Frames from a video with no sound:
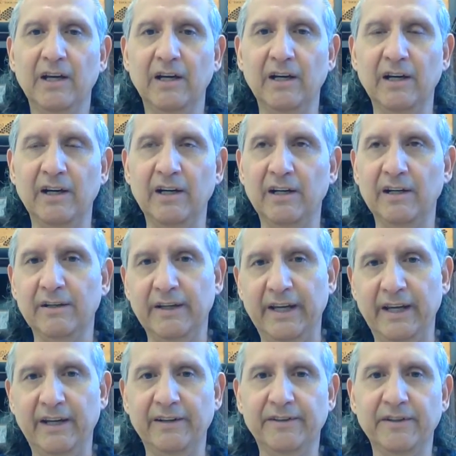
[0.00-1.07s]

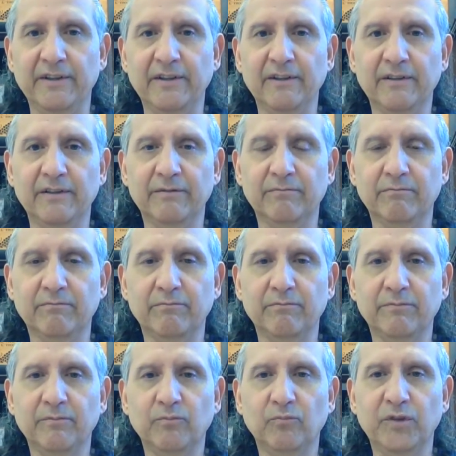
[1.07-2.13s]
and
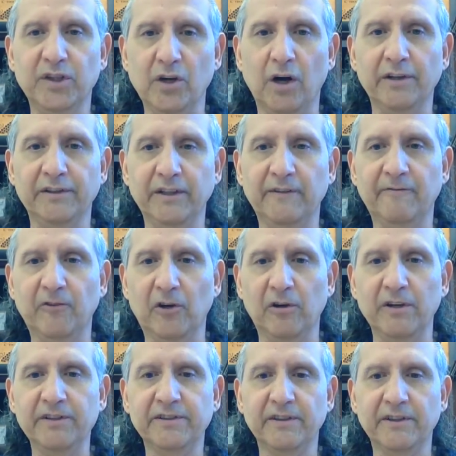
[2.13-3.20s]
the art did
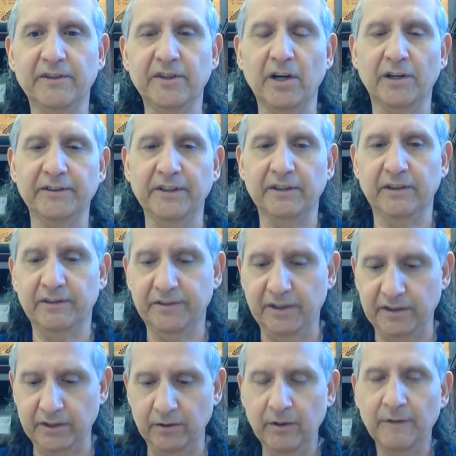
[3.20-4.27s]
flourish and the art did
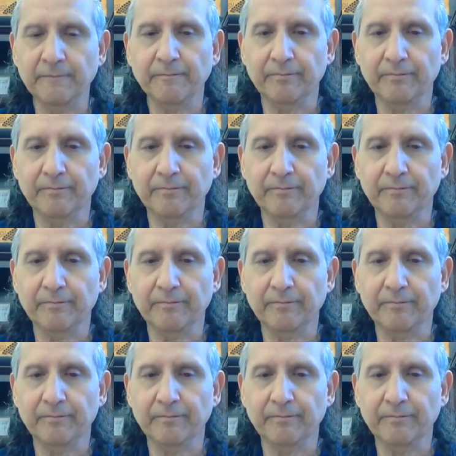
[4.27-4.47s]
continue,